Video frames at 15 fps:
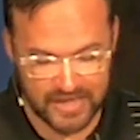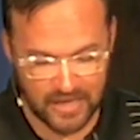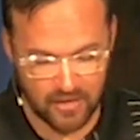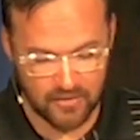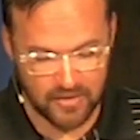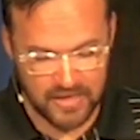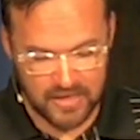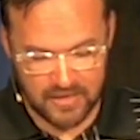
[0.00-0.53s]

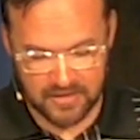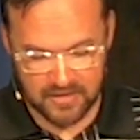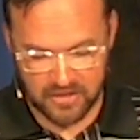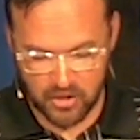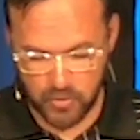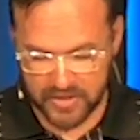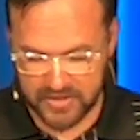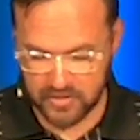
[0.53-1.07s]
out a
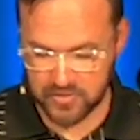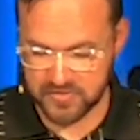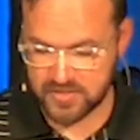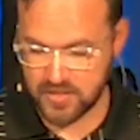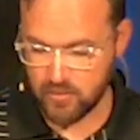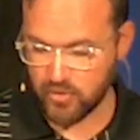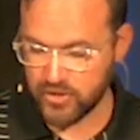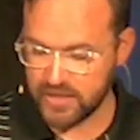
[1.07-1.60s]
quick little
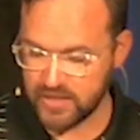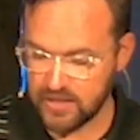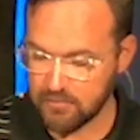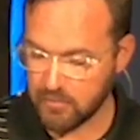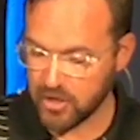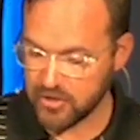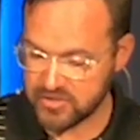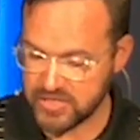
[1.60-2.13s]
summary in
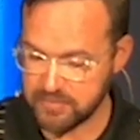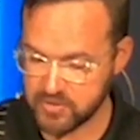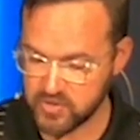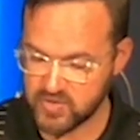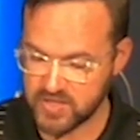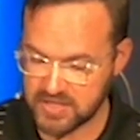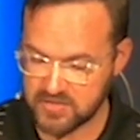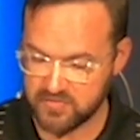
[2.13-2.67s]
Mark chapter
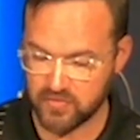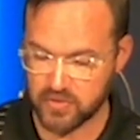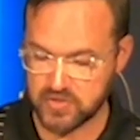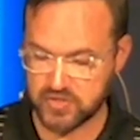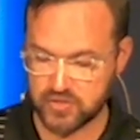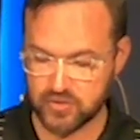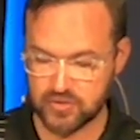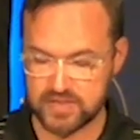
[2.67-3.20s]
6, verse
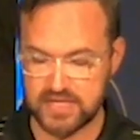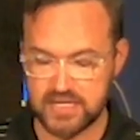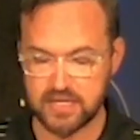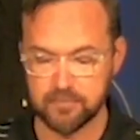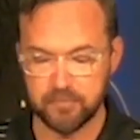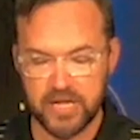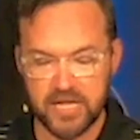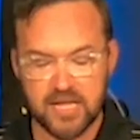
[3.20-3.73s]

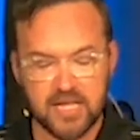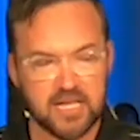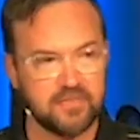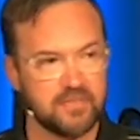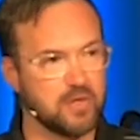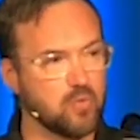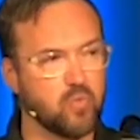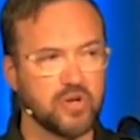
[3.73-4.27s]
13.
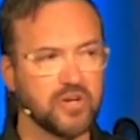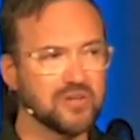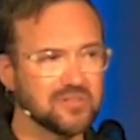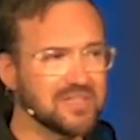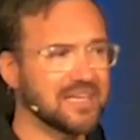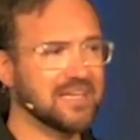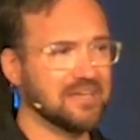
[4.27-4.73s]
And then weirdly